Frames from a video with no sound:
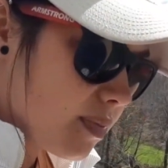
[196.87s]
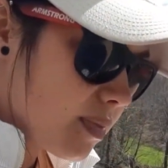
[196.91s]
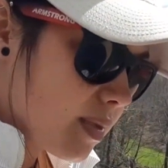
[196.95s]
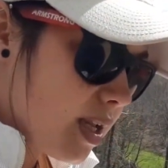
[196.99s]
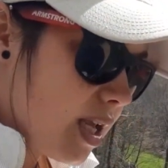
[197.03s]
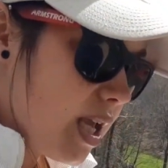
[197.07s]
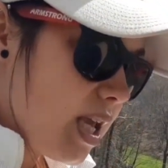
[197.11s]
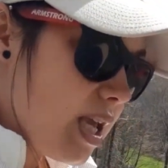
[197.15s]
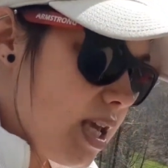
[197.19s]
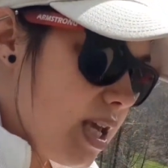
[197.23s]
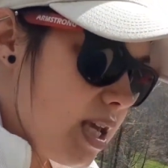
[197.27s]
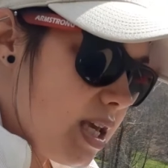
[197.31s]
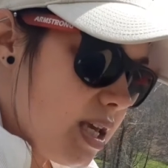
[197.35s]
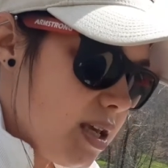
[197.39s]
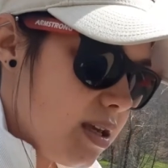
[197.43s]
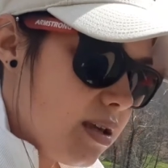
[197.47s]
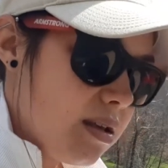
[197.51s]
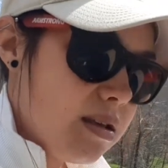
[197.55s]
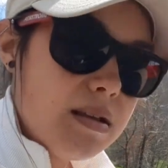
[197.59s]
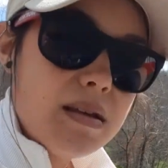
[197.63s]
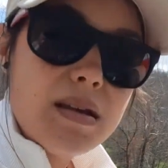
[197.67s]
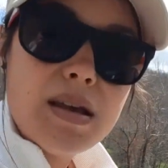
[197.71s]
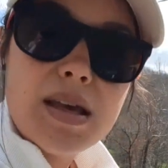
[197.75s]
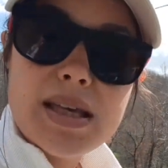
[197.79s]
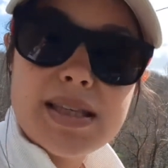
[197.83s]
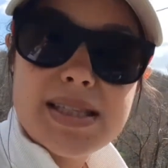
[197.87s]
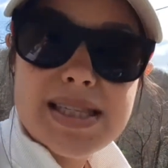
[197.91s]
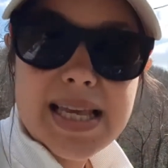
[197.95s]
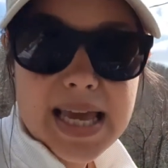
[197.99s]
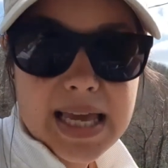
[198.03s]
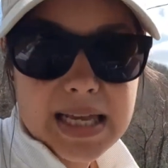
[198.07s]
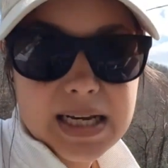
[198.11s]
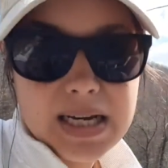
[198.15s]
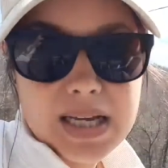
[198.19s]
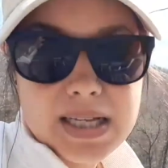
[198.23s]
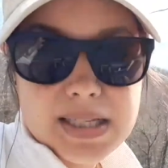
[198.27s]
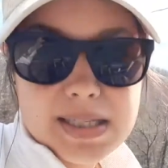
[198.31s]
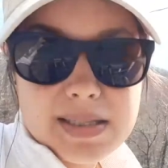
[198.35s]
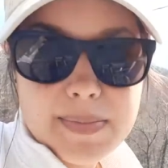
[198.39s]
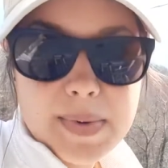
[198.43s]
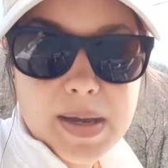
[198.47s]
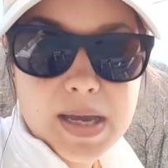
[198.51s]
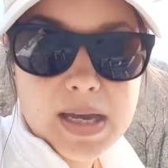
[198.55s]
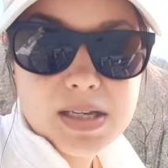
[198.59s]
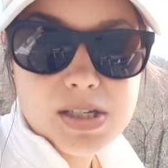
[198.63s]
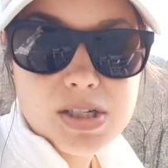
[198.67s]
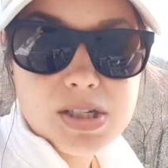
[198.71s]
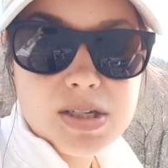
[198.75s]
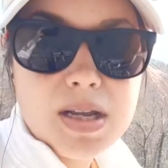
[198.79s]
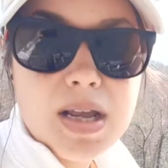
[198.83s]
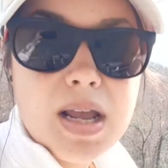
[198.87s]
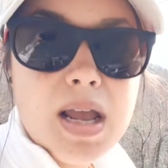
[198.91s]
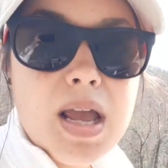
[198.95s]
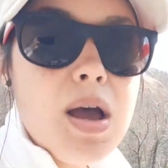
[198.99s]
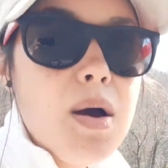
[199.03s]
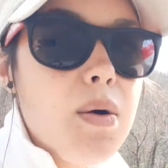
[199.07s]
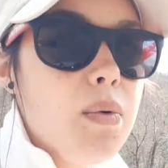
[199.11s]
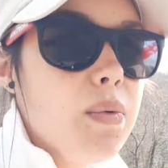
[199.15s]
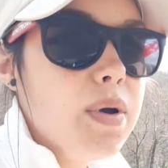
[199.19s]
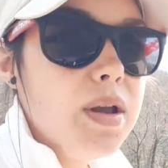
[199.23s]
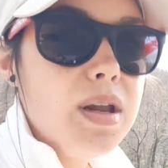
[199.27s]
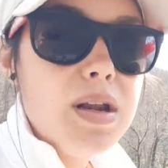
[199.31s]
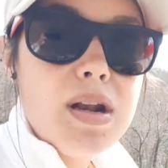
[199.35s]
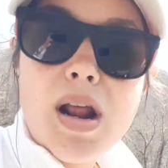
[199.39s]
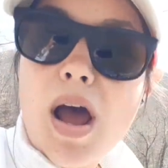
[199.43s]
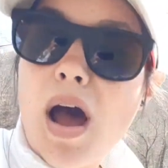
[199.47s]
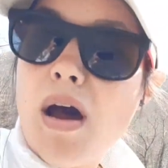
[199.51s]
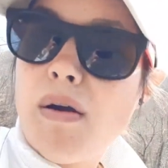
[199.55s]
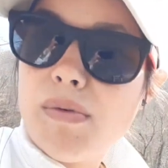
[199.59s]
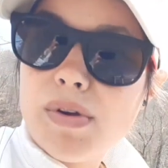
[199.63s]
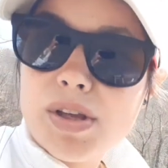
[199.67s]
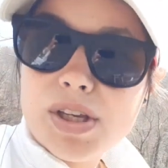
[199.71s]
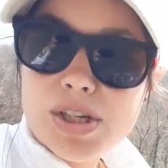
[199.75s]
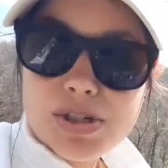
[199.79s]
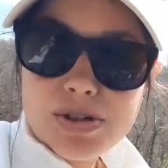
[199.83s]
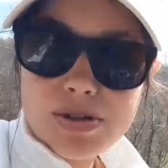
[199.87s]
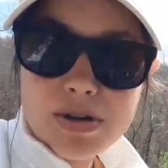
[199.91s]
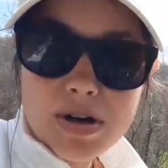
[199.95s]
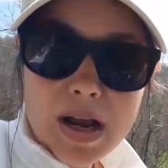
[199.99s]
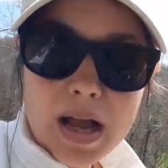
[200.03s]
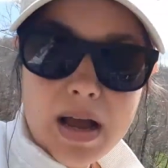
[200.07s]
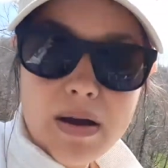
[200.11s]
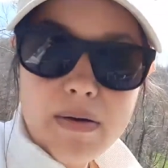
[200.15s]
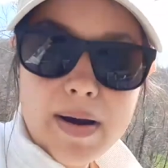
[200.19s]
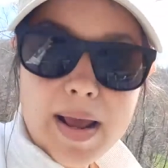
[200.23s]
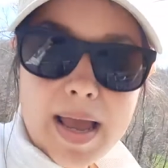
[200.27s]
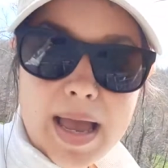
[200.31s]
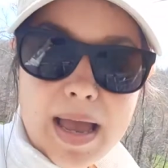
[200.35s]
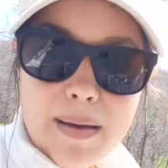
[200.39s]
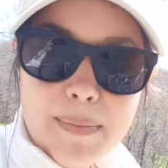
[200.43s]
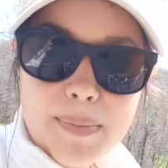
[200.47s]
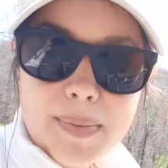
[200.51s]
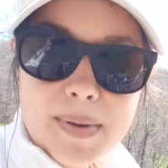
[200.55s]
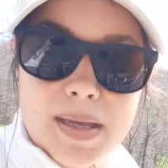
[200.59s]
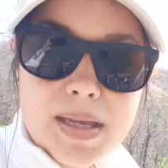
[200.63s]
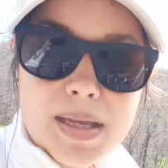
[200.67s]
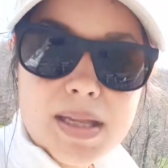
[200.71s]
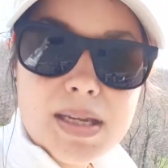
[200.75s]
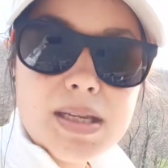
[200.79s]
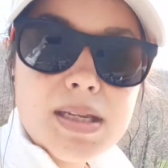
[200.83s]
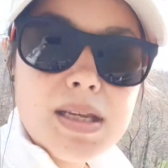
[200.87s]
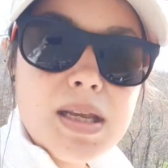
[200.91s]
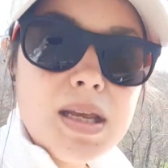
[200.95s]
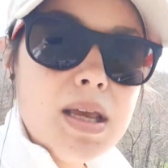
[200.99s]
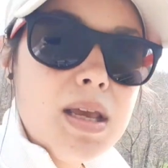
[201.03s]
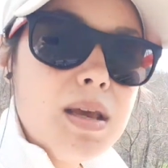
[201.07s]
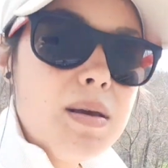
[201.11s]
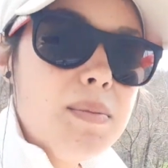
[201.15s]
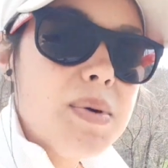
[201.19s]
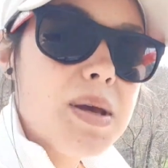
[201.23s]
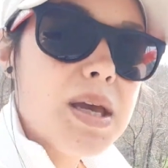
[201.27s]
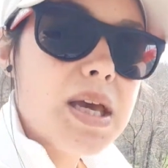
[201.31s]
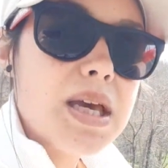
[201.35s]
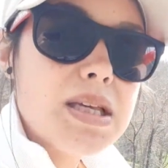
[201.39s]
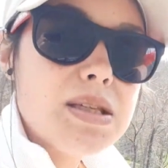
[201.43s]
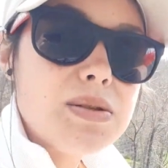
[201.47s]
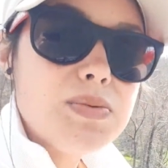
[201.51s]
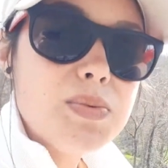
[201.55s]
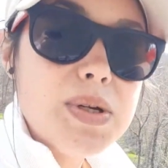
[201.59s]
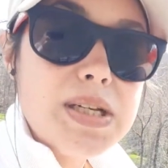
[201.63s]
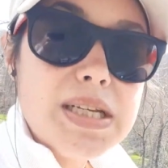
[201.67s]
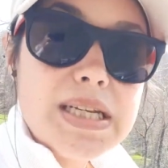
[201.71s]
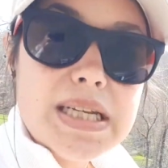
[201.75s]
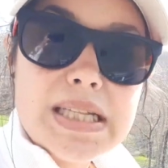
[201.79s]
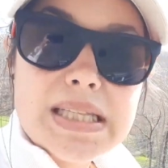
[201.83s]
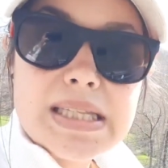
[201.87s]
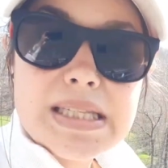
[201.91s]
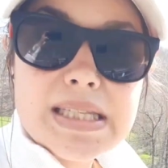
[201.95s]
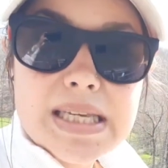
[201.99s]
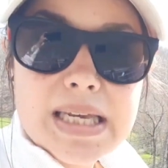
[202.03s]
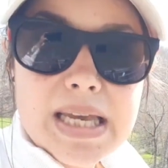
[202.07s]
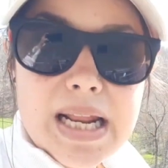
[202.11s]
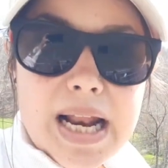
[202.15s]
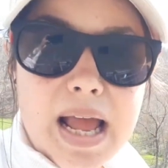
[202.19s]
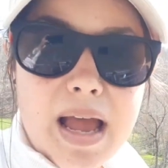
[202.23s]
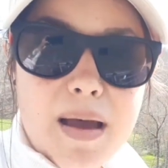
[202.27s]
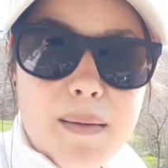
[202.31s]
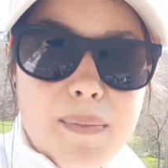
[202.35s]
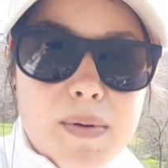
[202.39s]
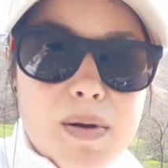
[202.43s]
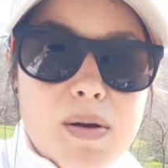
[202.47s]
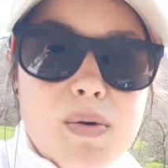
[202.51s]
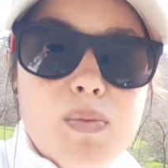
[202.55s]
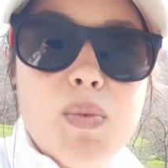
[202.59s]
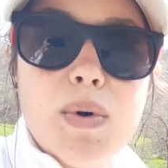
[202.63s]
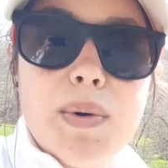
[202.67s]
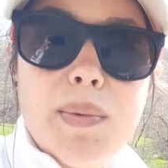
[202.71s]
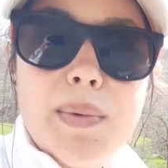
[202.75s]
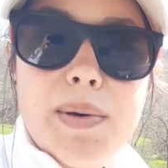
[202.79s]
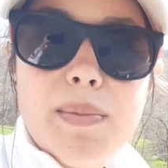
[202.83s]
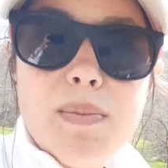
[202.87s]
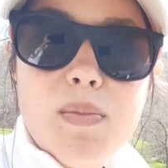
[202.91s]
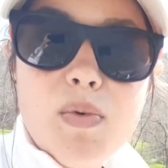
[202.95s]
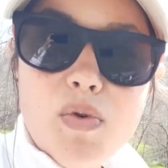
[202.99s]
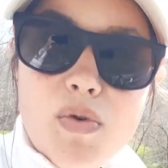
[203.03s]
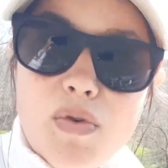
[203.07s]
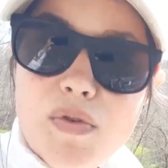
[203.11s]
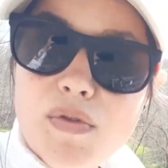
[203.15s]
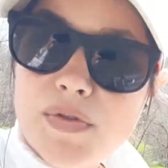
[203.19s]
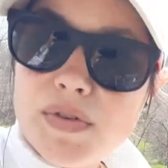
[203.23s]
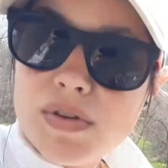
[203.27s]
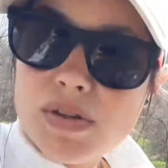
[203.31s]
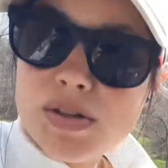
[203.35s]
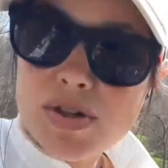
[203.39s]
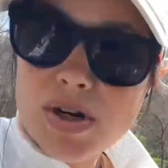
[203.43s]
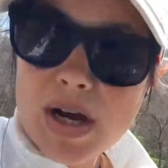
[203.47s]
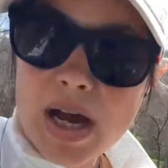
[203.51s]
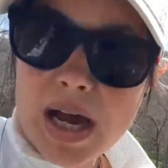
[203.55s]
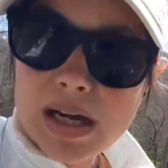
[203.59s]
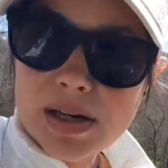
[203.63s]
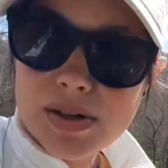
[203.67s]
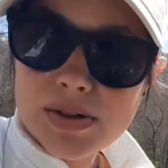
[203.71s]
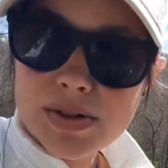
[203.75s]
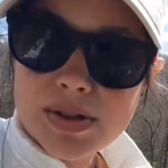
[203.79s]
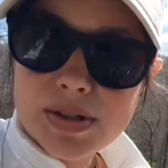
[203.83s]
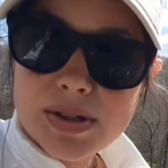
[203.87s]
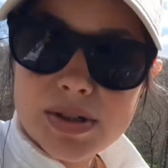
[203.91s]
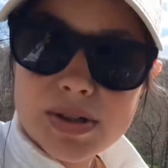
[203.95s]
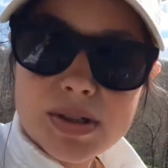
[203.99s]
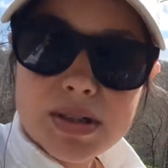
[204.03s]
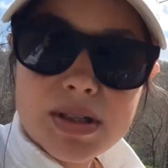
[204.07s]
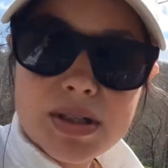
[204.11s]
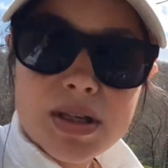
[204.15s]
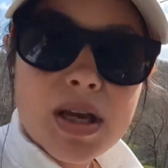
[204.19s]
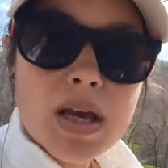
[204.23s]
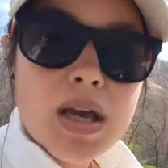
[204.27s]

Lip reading: his head got smashed. We're not really sure how it happened because we didn't see it happen when we moved the tractors.